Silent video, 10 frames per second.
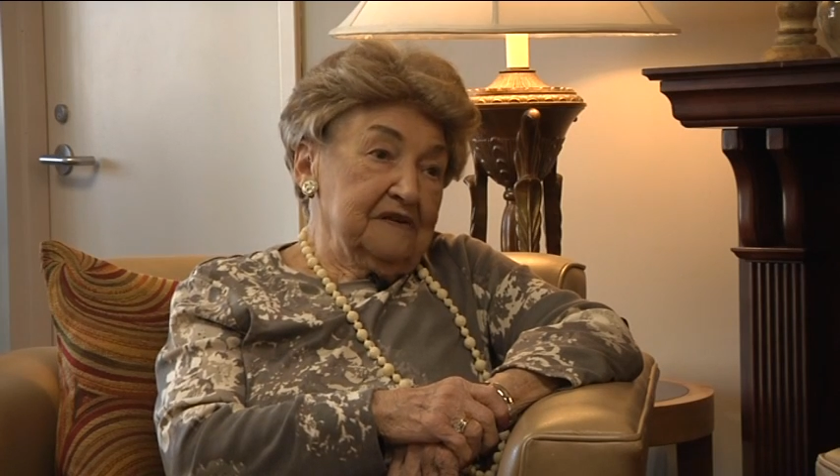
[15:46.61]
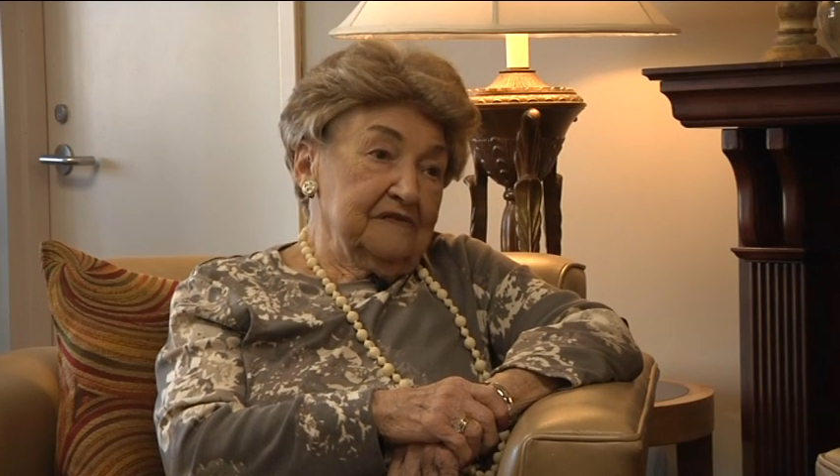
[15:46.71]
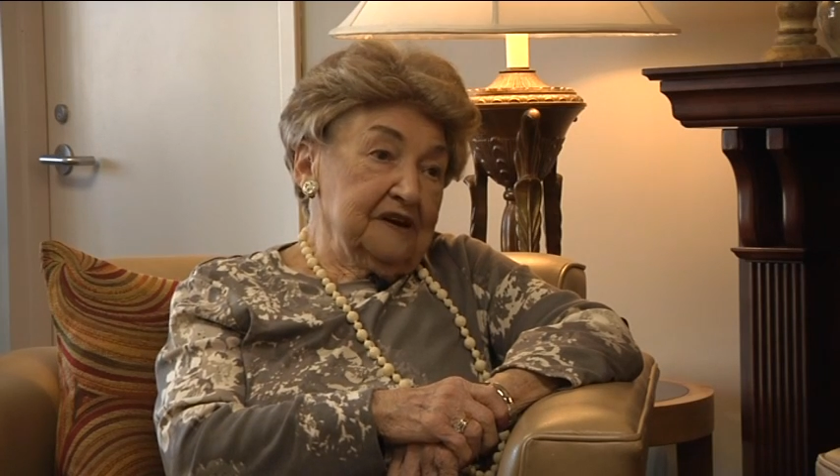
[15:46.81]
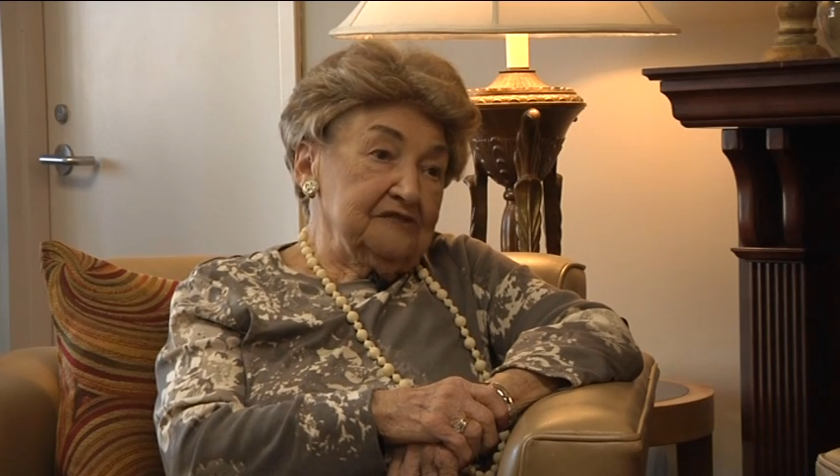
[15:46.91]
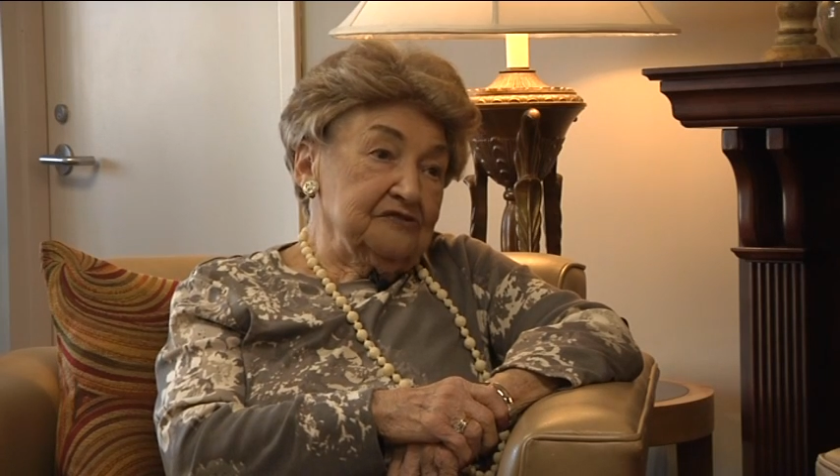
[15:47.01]

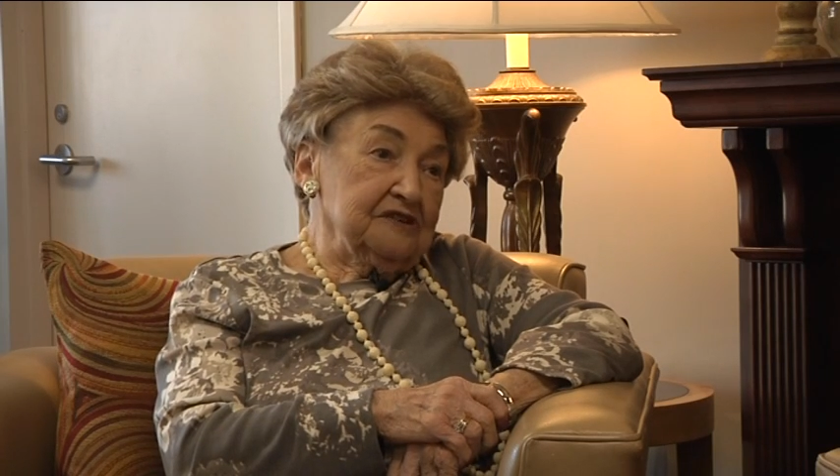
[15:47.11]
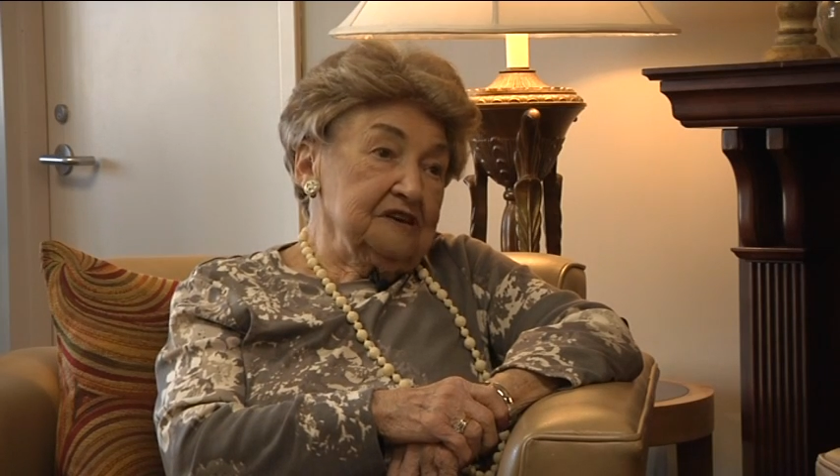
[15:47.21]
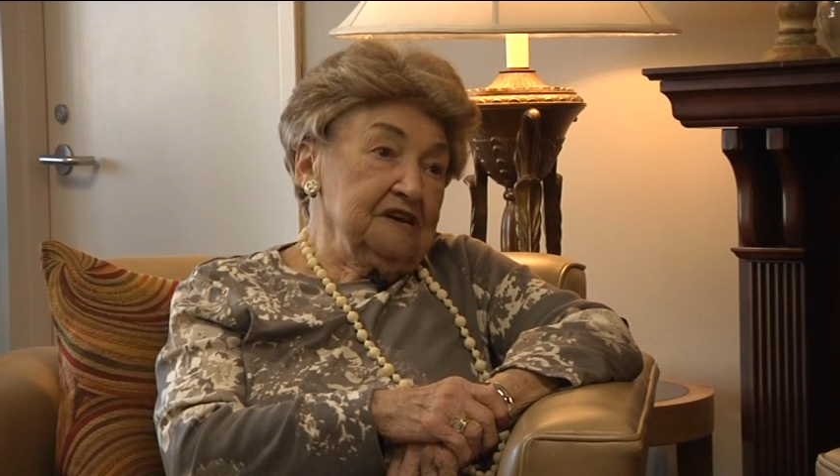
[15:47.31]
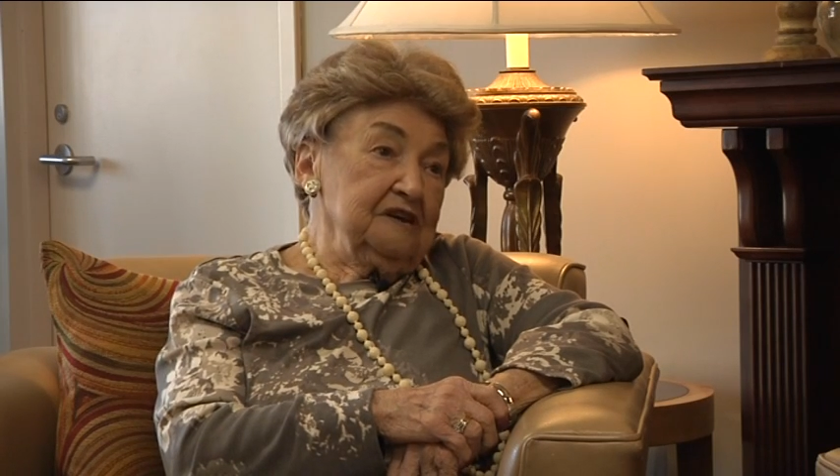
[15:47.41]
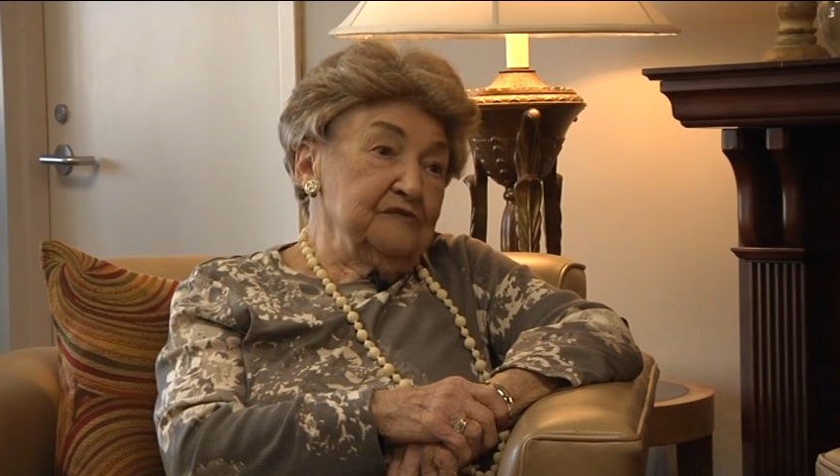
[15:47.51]

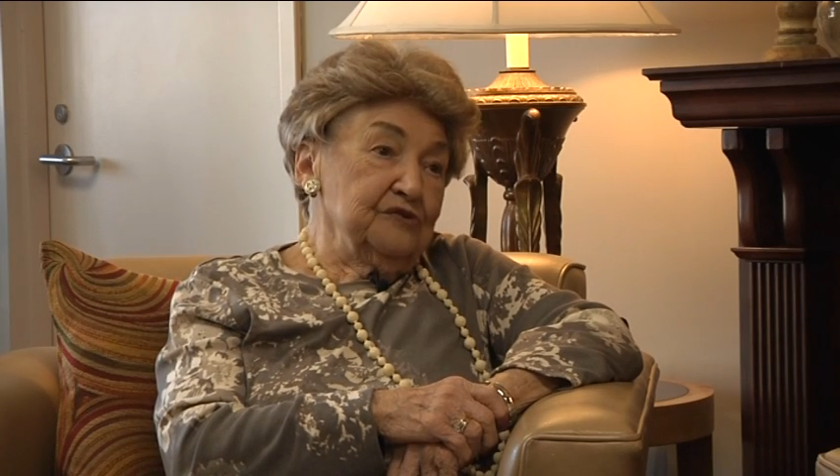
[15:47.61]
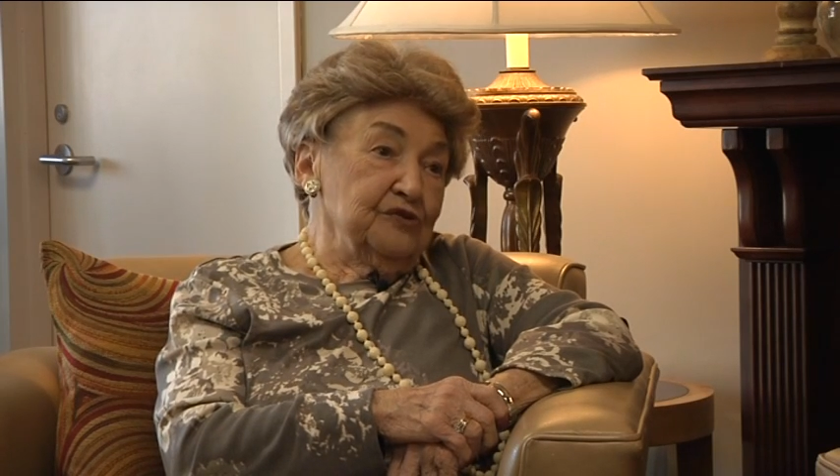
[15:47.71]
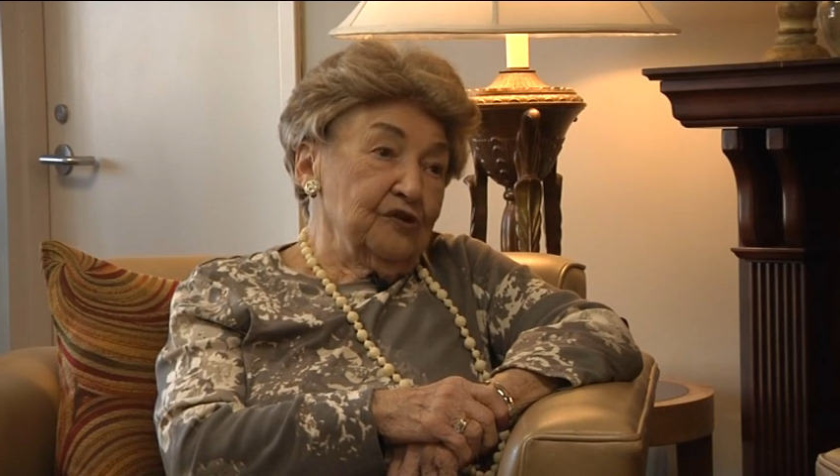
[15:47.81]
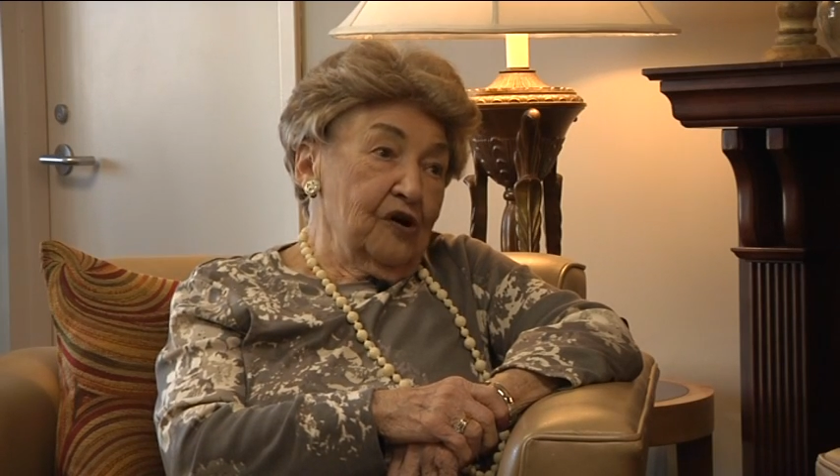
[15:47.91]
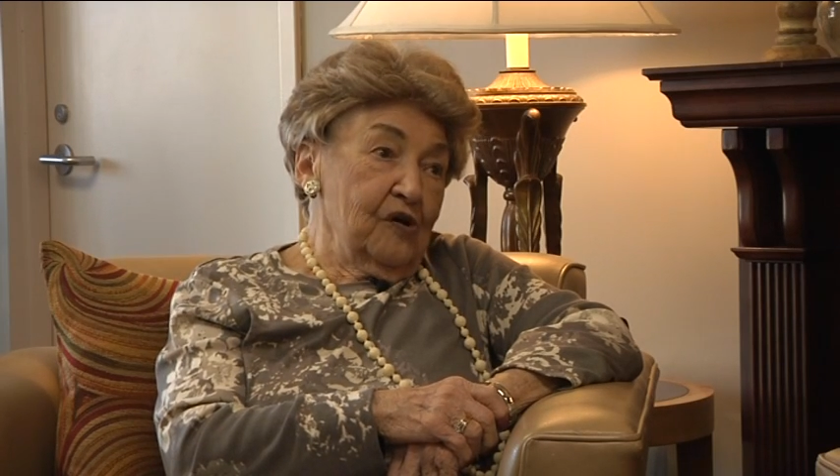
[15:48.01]
victory,
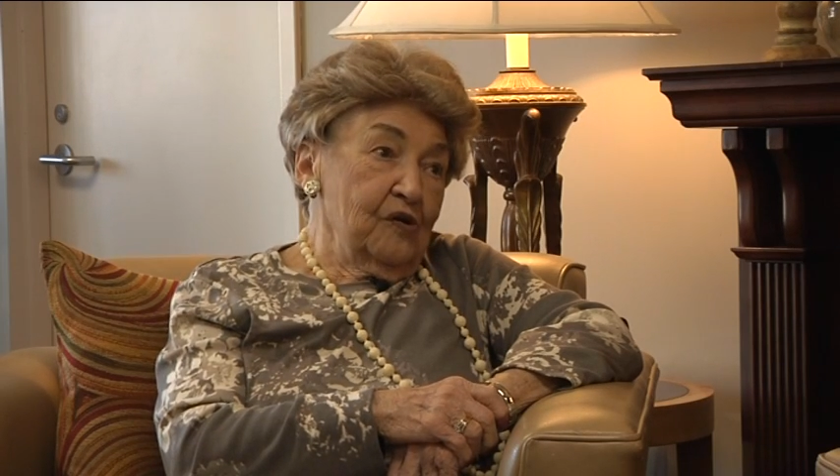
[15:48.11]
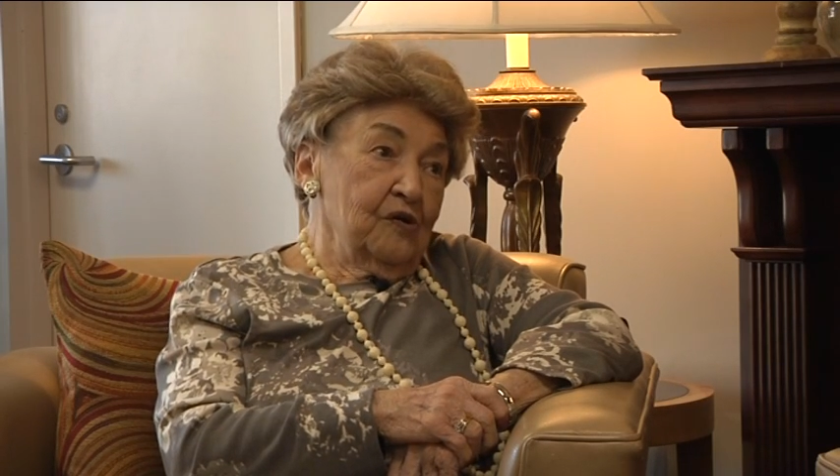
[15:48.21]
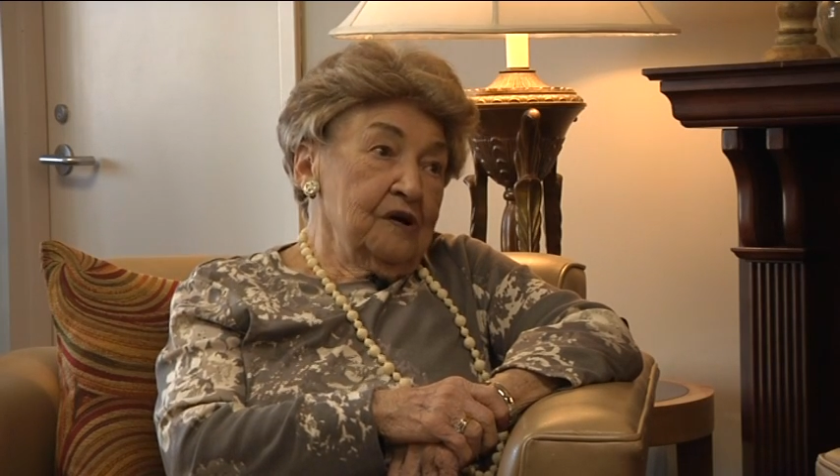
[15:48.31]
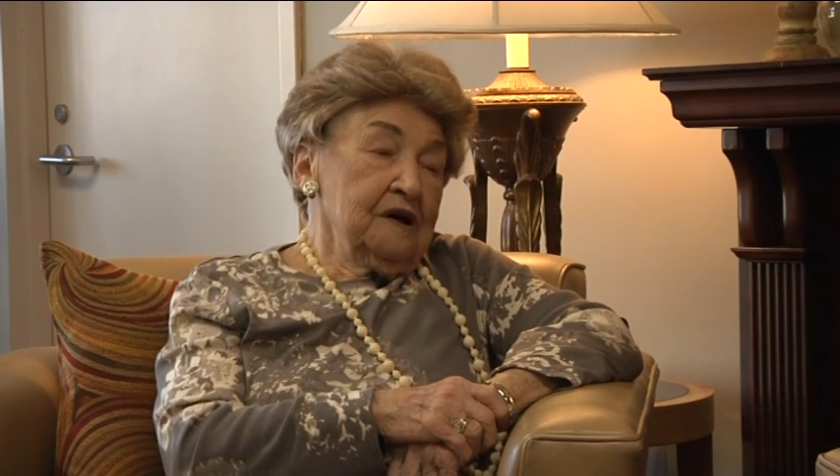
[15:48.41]
even though